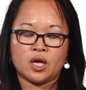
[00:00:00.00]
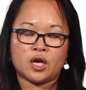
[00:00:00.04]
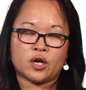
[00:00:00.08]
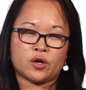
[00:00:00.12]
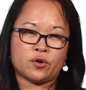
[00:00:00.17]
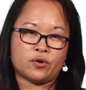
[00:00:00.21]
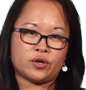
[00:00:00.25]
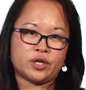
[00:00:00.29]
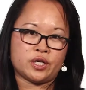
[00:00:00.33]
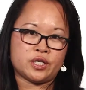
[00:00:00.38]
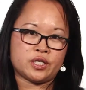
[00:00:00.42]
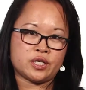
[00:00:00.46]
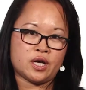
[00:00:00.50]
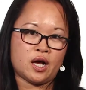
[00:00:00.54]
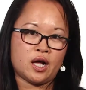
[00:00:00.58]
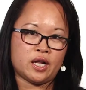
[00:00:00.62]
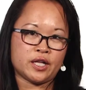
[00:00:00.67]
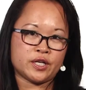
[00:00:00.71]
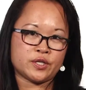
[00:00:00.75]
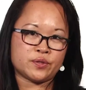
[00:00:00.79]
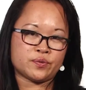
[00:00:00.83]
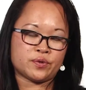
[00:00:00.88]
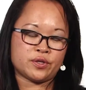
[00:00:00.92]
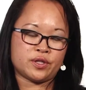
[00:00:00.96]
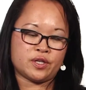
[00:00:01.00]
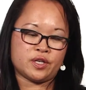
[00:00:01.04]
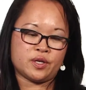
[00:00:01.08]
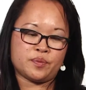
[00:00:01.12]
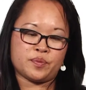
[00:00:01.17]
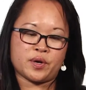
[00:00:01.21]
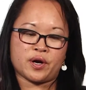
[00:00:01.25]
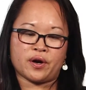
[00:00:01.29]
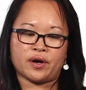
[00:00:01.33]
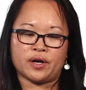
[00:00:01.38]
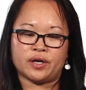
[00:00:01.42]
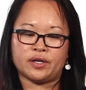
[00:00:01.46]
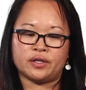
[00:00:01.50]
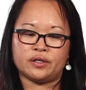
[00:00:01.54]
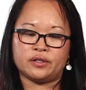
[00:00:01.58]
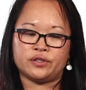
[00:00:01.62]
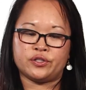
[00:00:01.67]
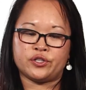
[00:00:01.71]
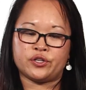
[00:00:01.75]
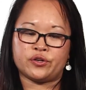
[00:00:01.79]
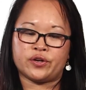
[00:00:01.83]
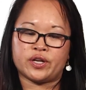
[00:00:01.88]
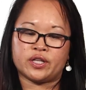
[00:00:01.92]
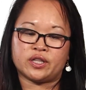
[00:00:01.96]
According to Hollingsworth and Ibarra,
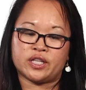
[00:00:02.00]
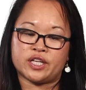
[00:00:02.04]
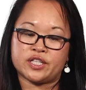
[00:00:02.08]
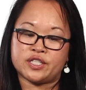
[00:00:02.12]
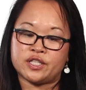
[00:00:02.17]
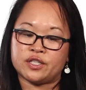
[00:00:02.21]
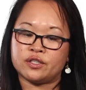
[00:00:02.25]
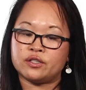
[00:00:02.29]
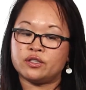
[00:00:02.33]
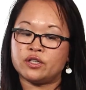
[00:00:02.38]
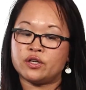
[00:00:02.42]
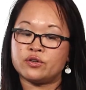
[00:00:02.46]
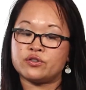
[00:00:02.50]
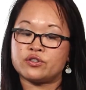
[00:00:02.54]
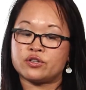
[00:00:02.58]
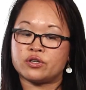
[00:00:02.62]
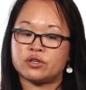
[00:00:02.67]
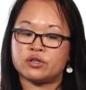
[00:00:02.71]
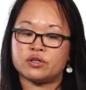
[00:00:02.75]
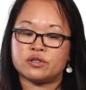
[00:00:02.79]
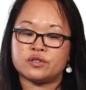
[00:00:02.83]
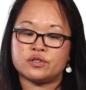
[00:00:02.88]
during lesson closure,